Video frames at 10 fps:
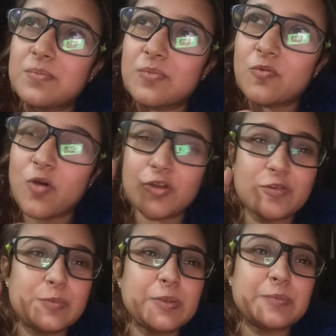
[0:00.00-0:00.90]
what
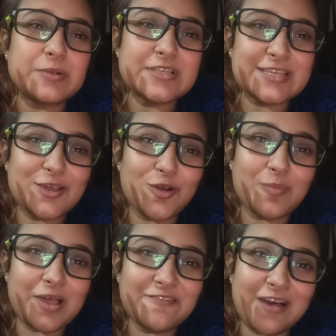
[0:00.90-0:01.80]
will people say or
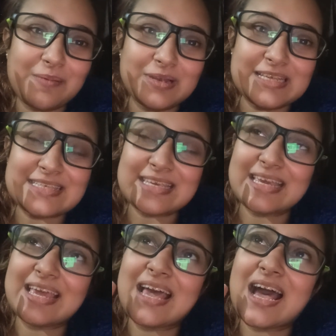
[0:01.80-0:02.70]
my family
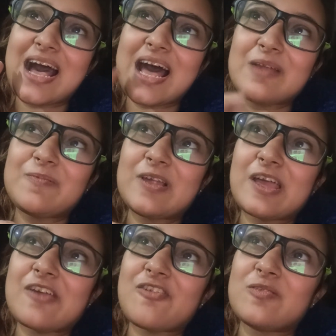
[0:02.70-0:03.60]
say,
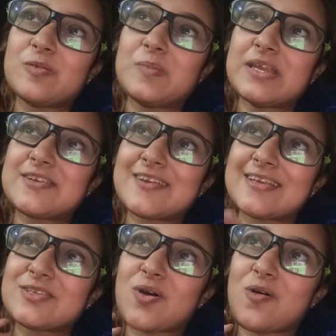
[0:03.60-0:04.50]
unplugging from the
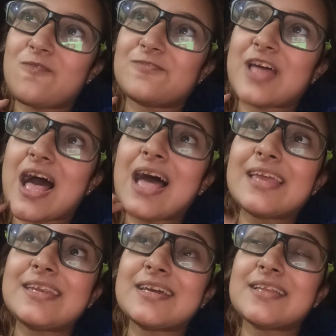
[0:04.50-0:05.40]
matrix of the
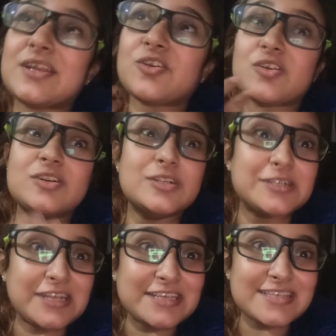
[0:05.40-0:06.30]
idea that you're
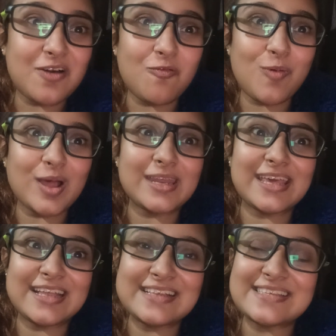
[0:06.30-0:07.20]
hurting someone
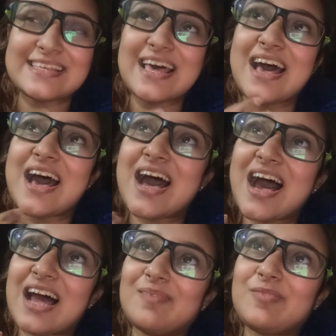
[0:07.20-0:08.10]
else,
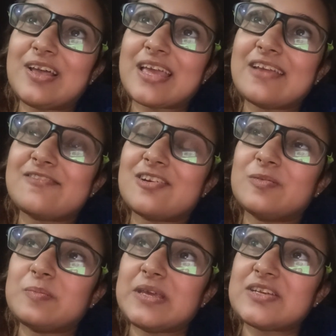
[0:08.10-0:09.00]
unplugging from
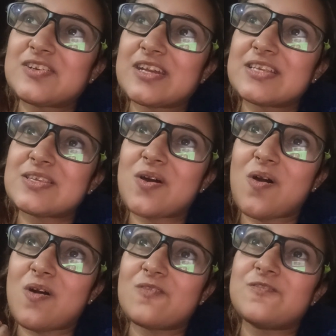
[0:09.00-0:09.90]
the matrix
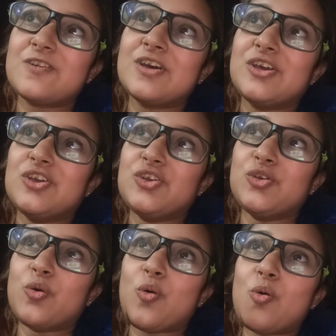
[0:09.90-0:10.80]
of
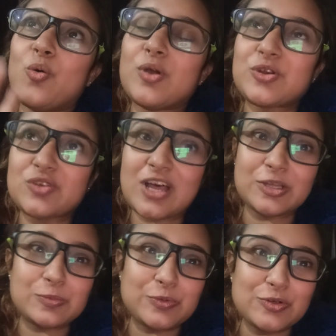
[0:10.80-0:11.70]
you owe it to the
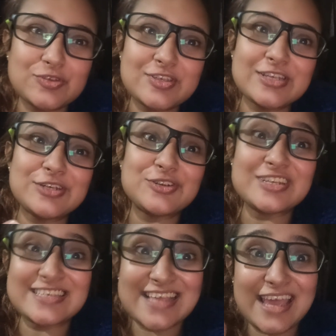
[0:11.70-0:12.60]
other person to
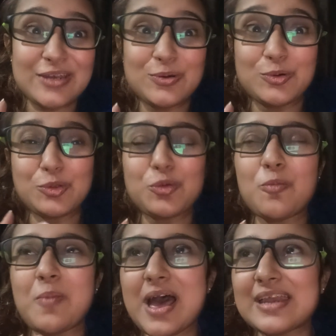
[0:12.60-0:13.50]
decide who you
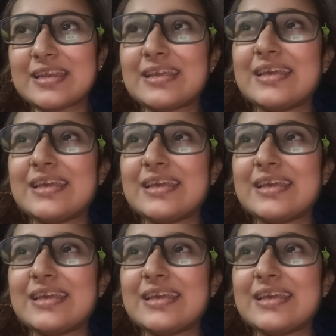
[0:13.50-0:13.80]
marry,